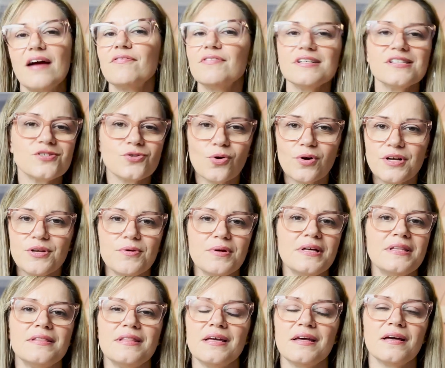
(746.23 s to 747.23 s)
Every store you
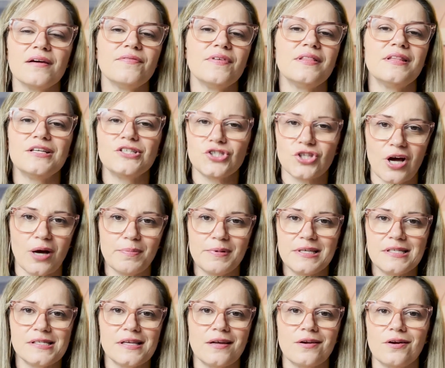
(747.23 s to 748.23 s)
can think of in this shopping
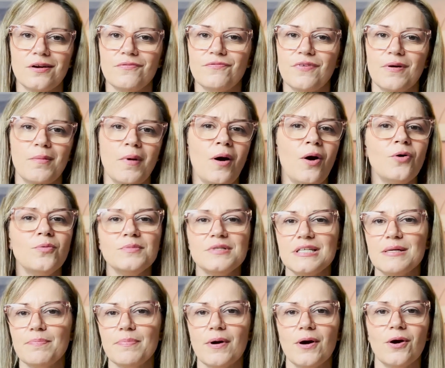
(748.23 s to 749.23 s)
center, from Home
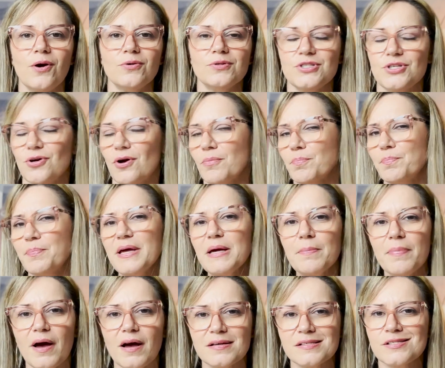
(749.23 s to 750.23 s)
Depot to your big
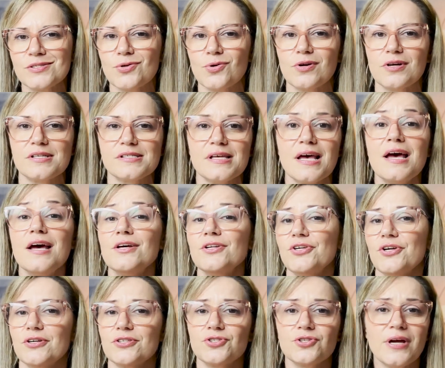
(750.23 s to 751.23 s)
box stores, to
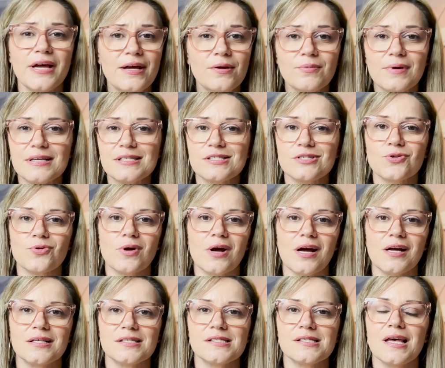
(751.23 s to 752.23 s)
your chain
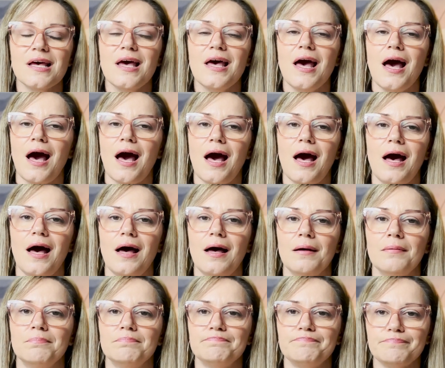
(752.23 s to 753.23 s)
restaurants,
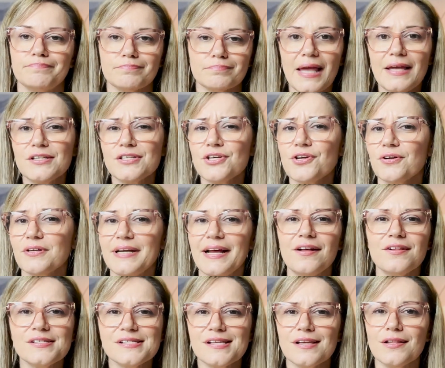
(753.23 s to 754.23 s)
to your
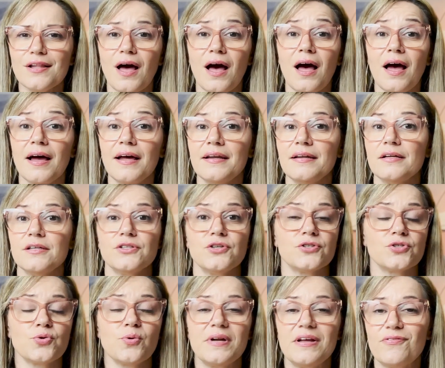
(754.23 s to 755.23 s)
nail salon, your
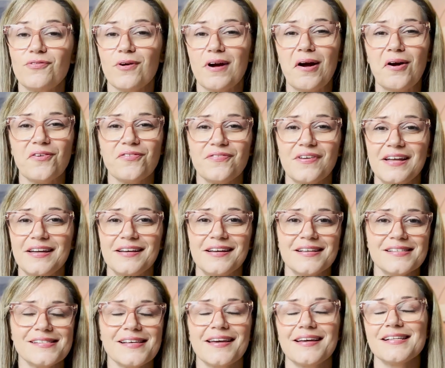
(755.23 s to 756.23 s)
24-hour
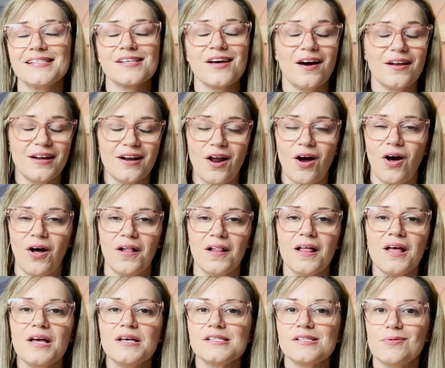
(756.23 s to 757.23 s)
fitness, like it's got it all.
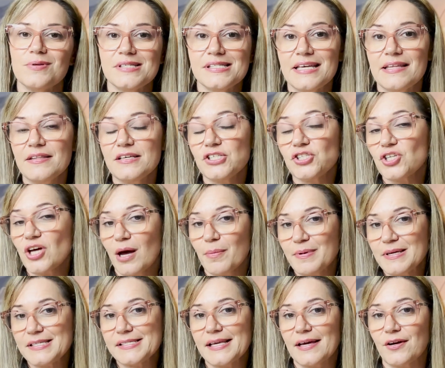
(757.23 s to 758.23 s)
So it's in this
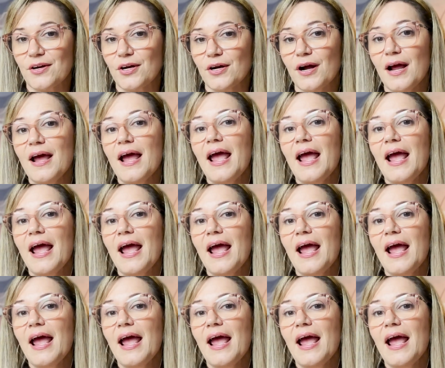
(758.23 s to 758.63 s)
shopping center.